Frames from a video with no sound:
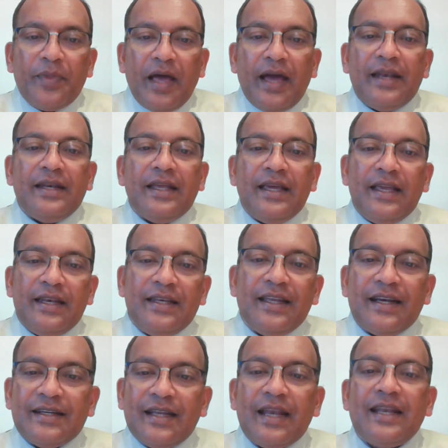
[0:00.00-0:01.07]
and
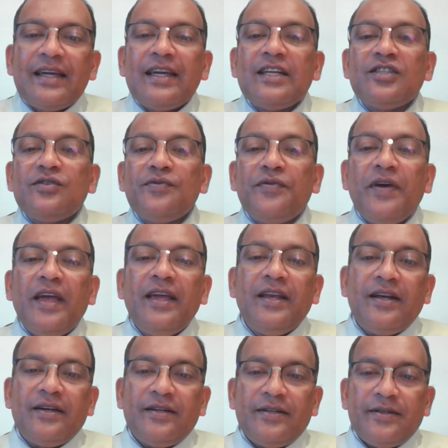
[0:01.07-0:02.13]
Indian delegates
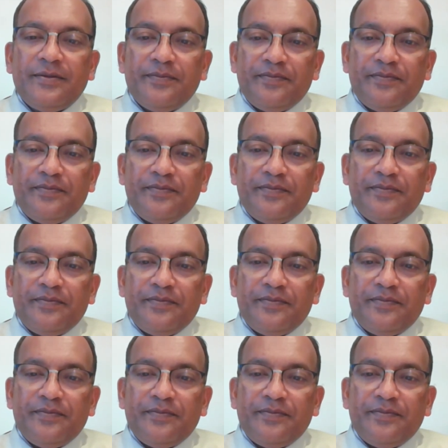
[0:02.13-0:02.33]
failed.